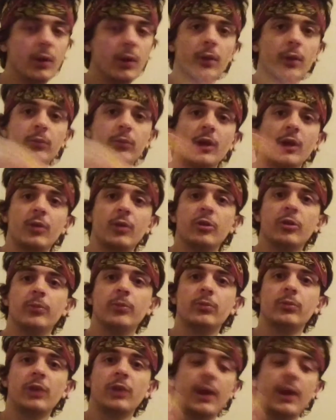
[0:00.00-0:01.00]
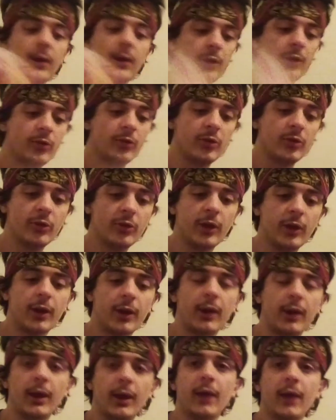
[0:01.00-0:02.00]
Got some candies that I
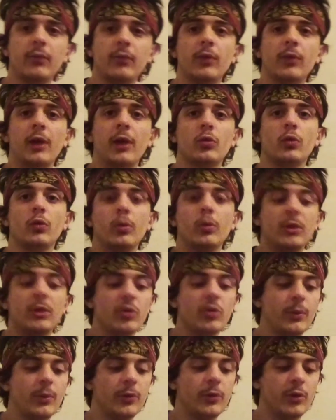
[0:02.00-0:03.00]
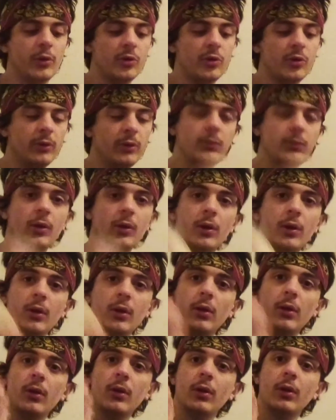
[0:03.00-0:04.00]
had extra room in, so I put those in.
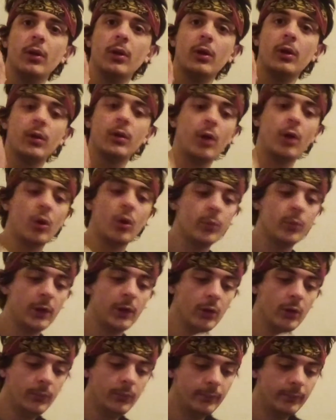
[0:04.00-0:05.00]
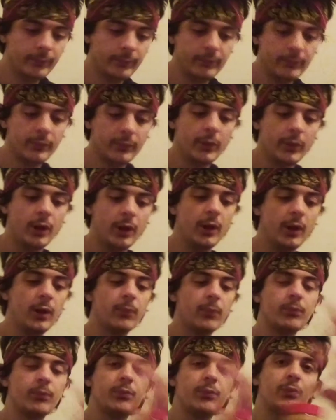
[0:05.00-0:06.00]
Oatmeal.
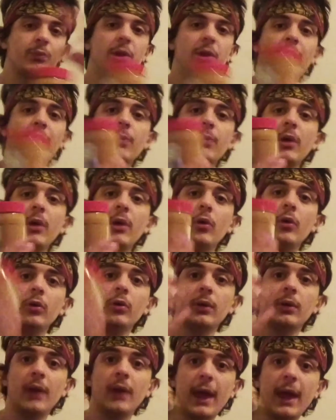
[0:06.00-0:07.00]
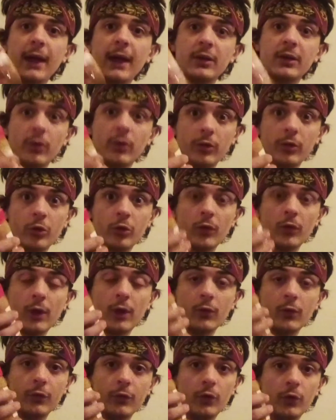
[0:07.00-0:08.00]
Peanut butter. Excellent
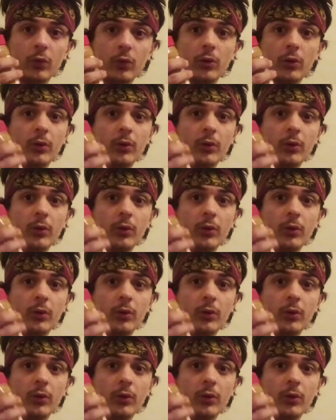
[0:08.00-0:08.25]
survival food.